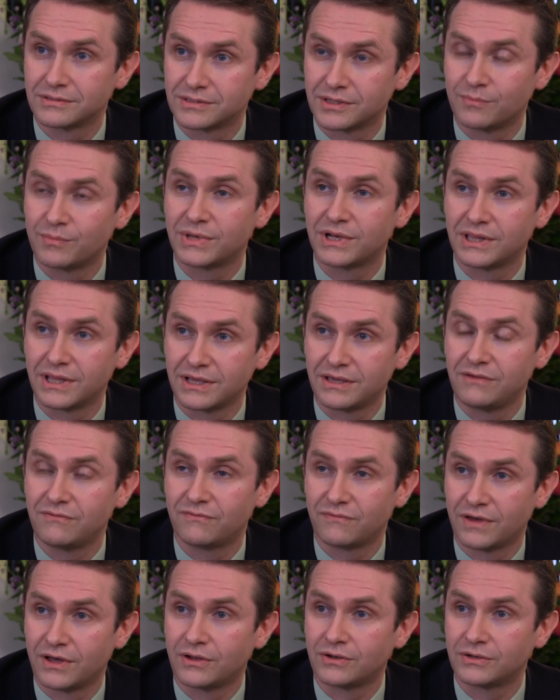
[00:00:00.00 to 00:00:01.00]
somebody that he
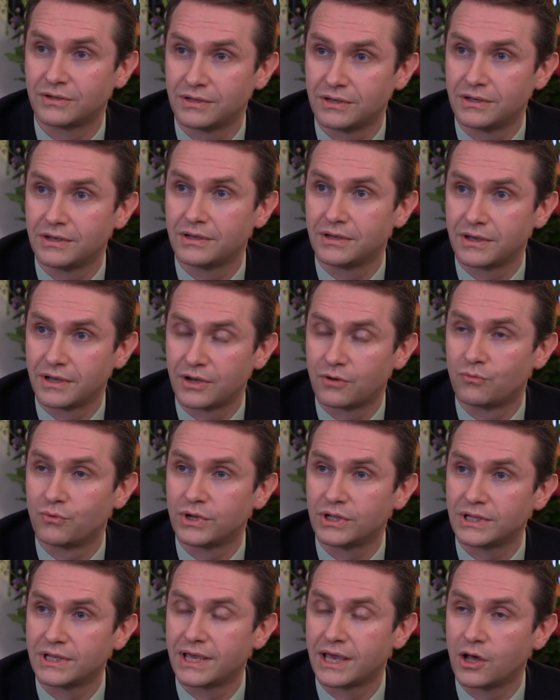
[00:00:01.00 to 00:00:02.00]
felt had
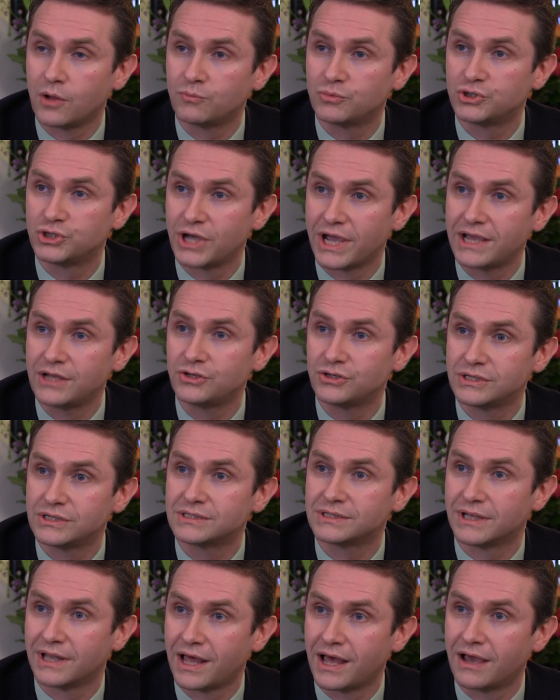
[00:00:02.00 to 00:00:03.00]
really helped change
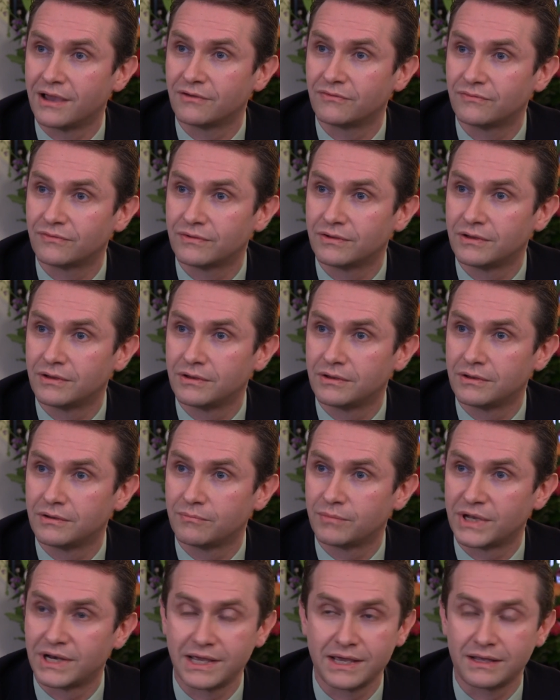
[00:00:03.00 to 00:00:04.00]
his life,
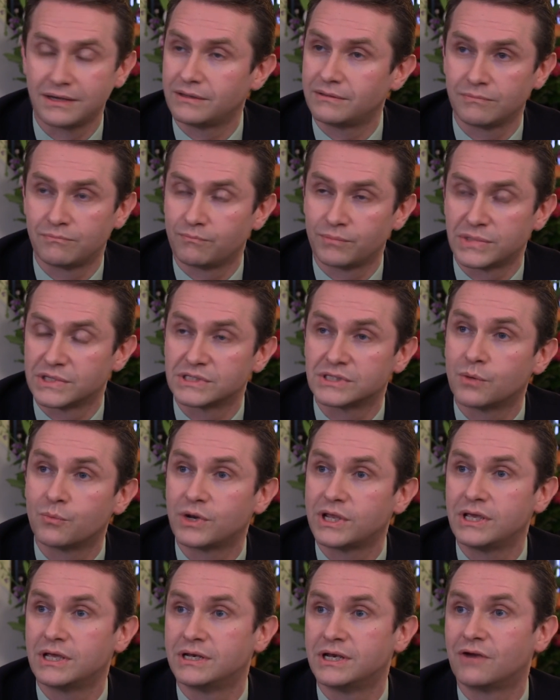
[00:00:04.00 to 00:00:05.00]
but
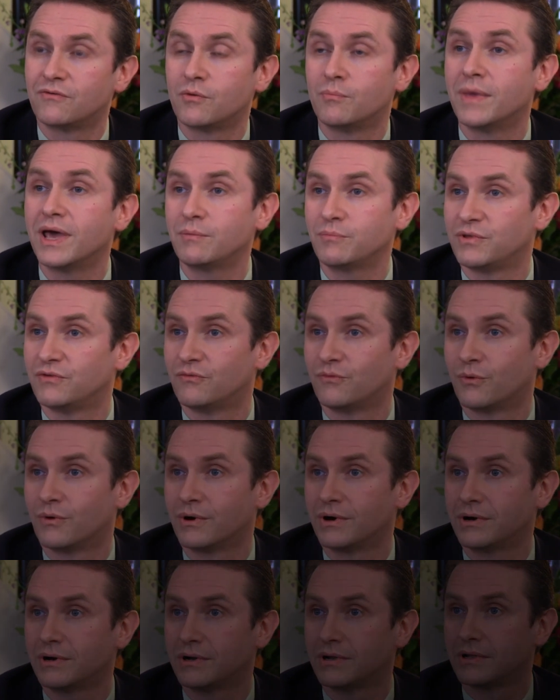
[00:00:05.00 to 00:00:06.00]
someone he had never met
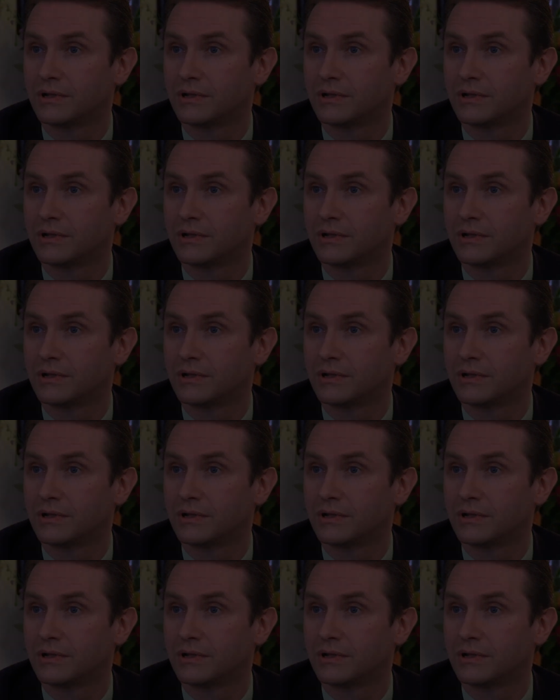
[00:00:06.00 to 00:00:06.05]
before.